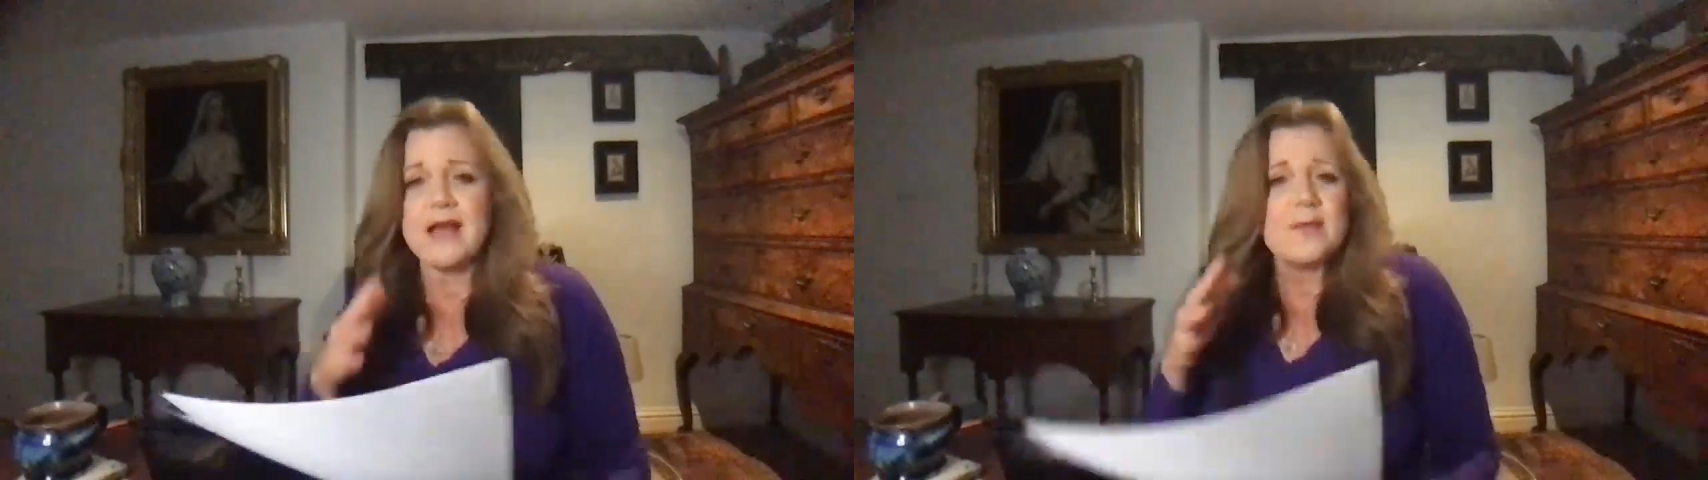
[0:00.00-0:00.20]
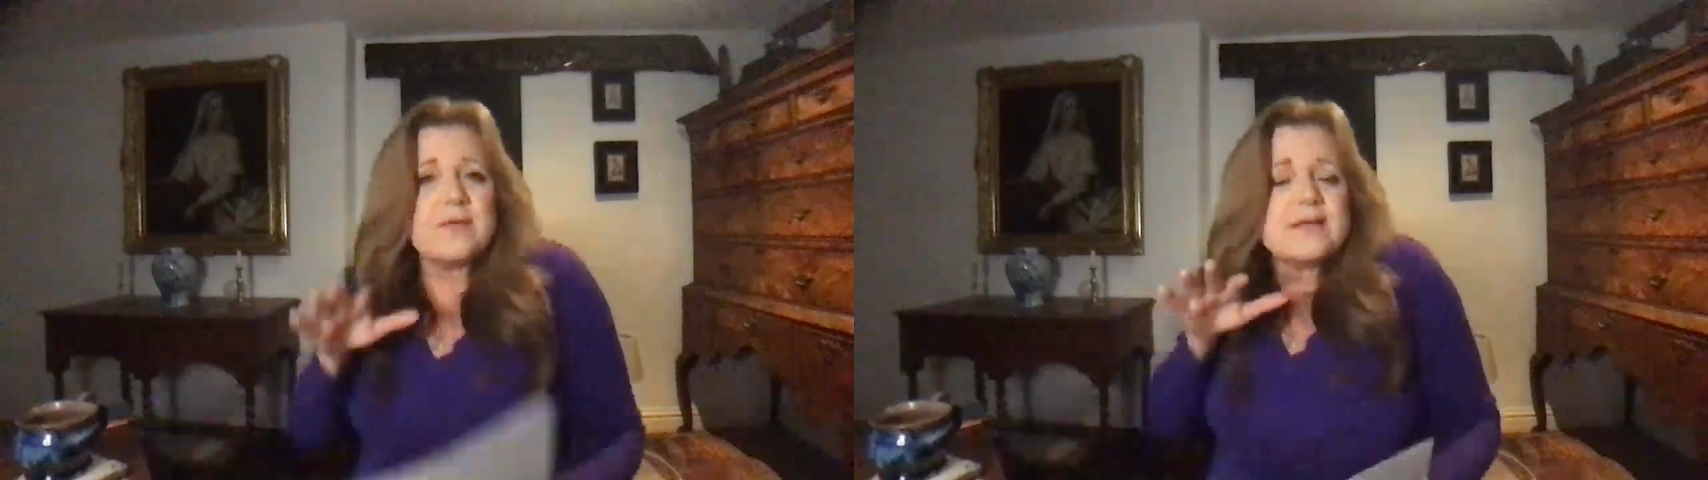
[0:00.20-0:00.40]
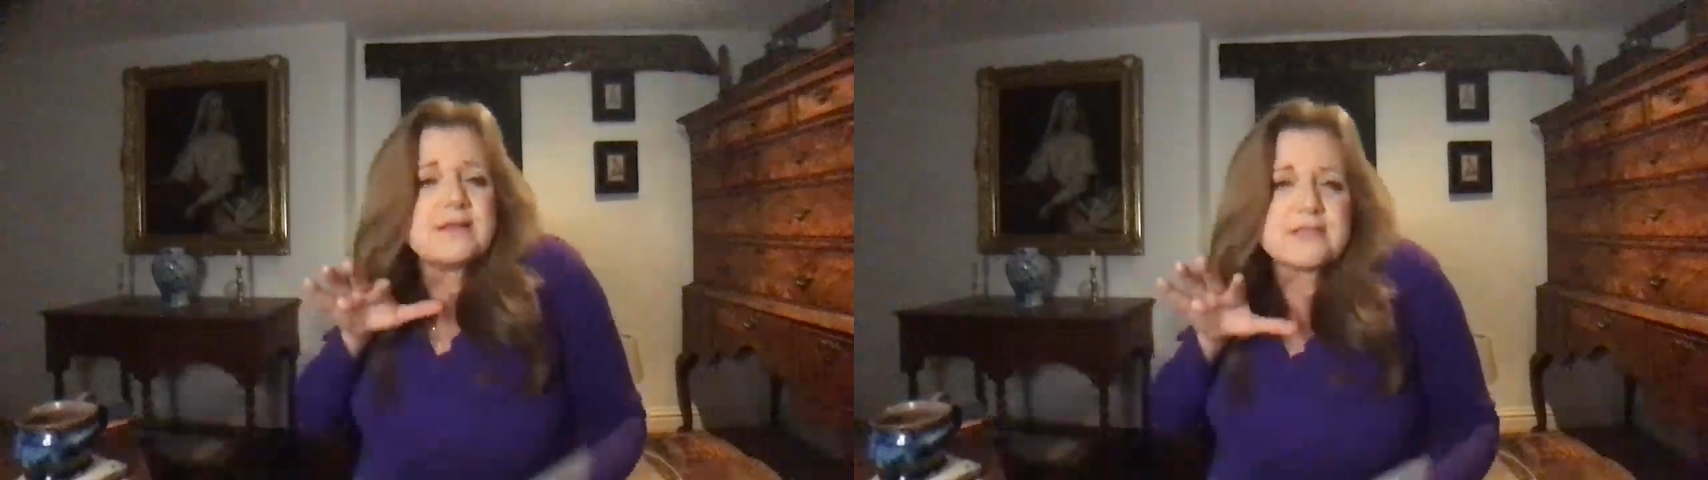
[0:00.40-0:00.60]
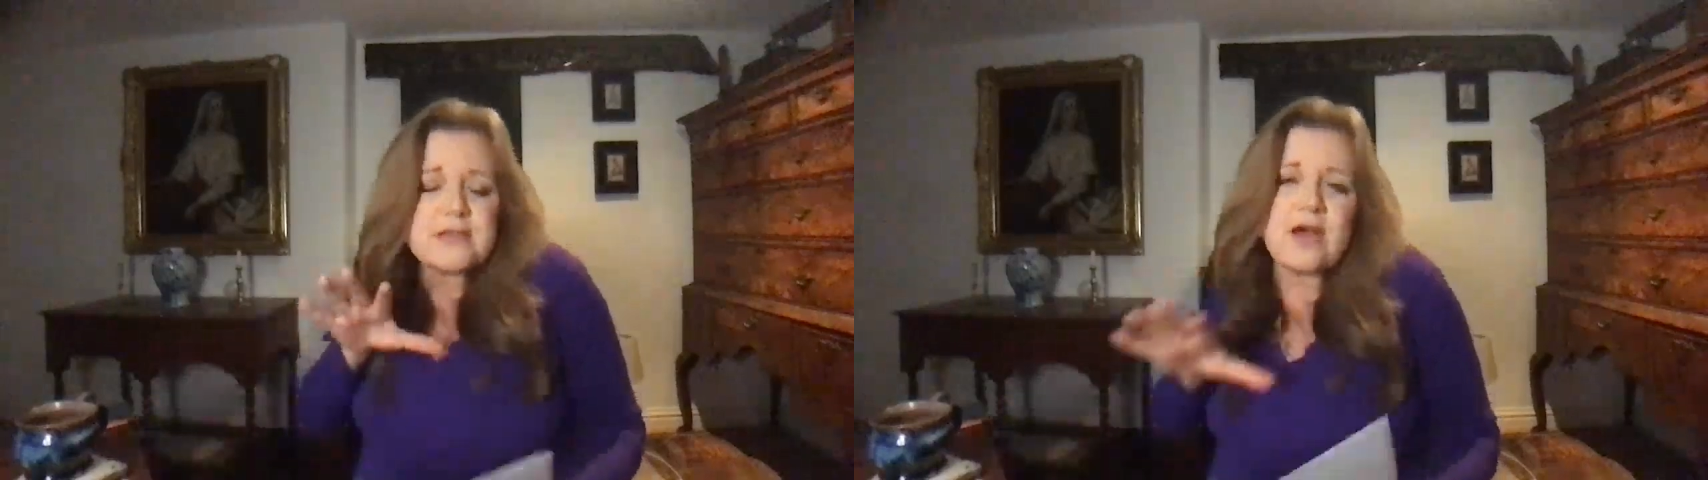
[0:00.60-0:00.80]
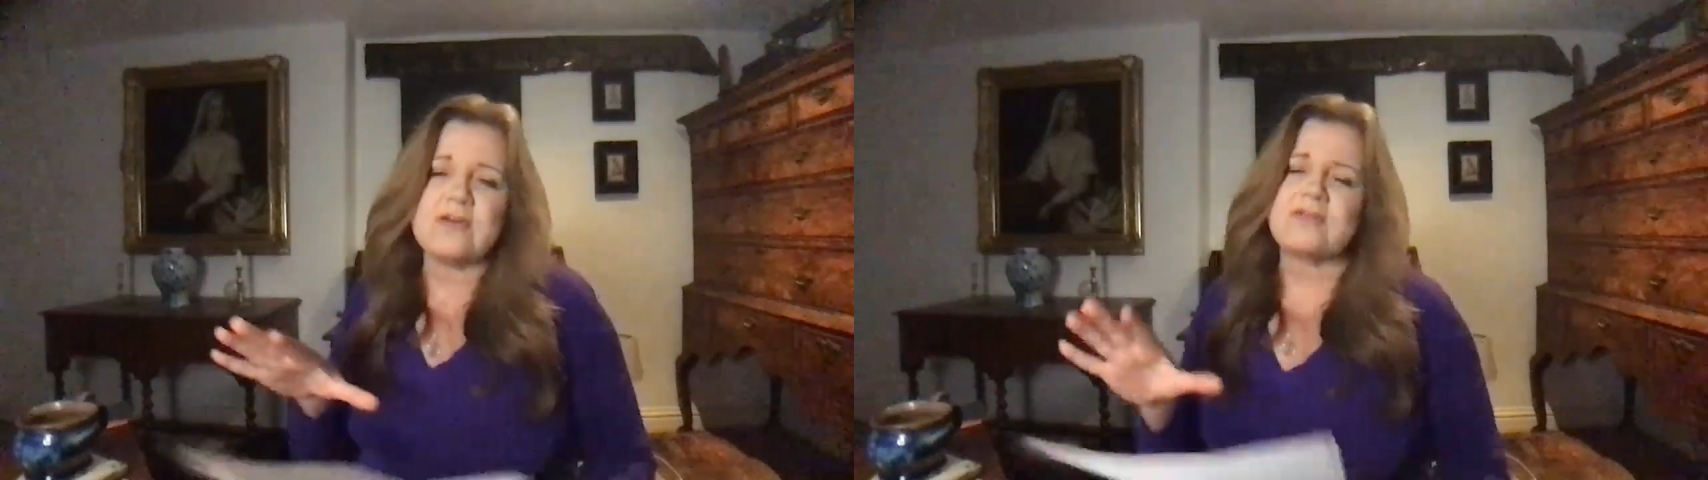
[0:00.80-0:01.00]
but
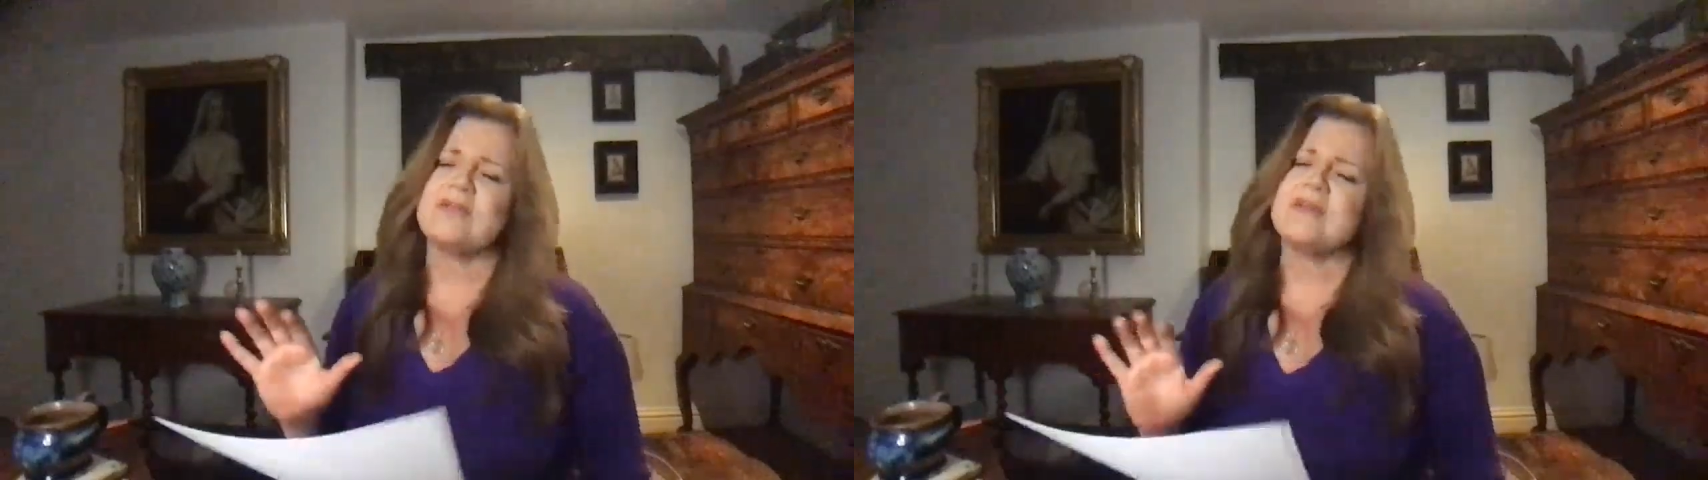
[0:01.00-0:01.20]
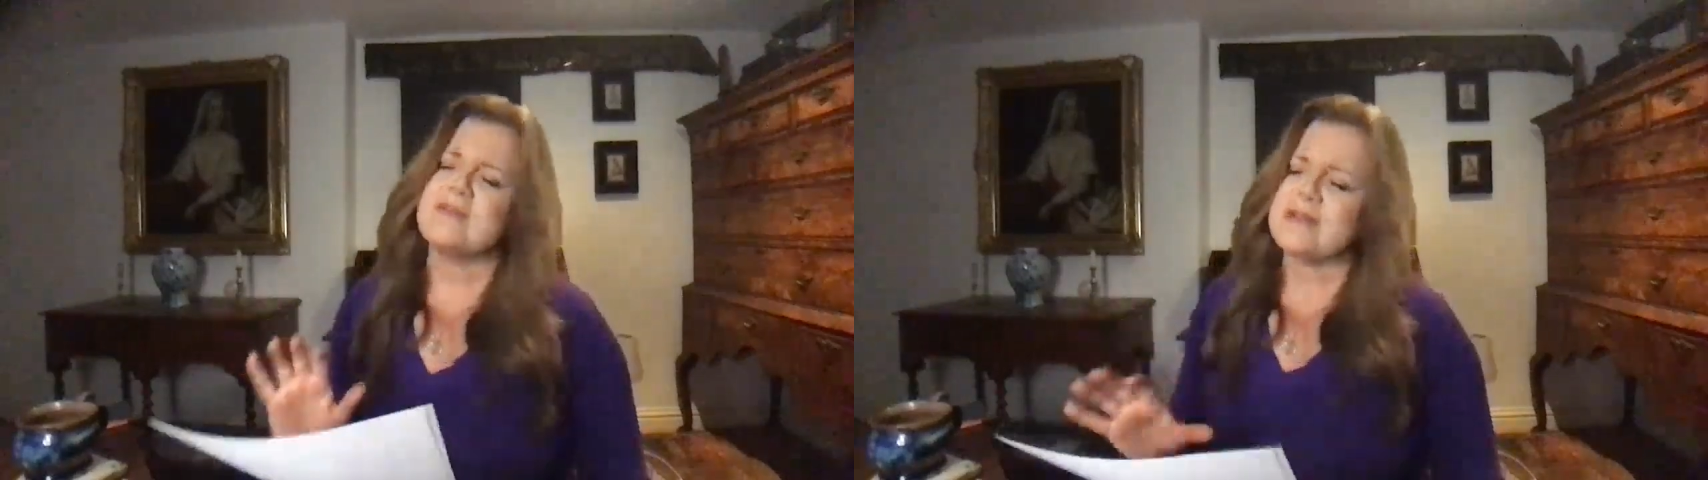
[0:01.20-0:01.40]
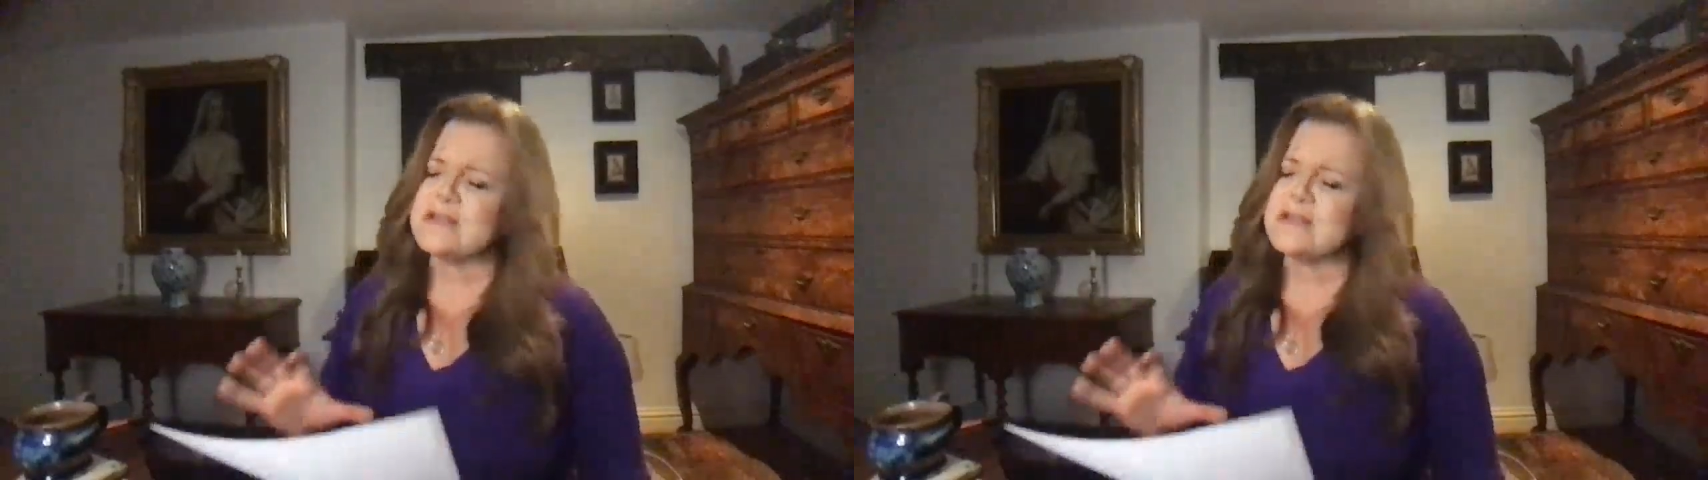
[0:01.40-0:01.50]
sloth, literally